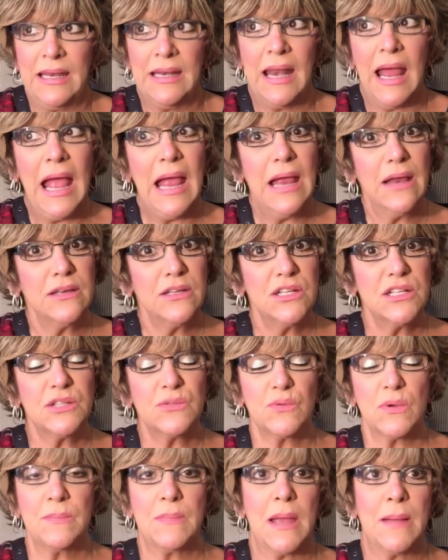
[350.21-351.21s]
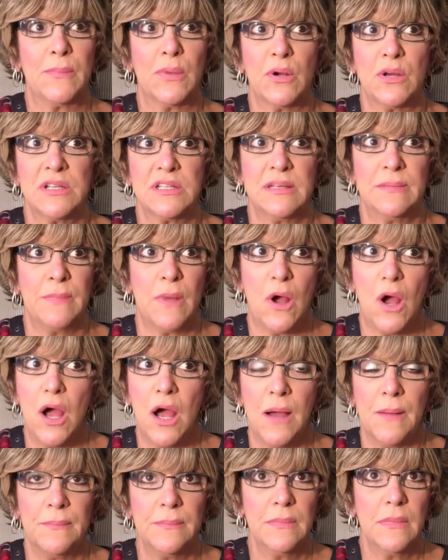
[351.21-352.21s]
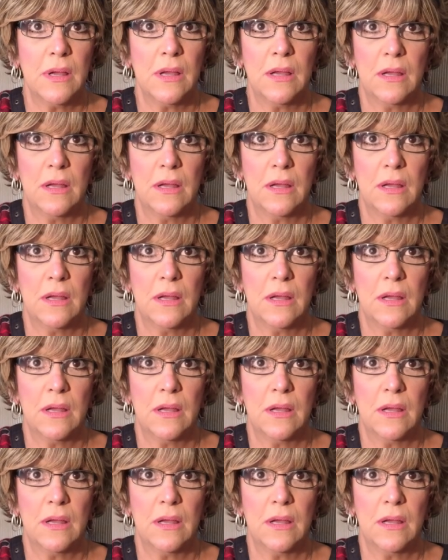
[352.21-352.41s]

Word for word: And I just remember as a mom,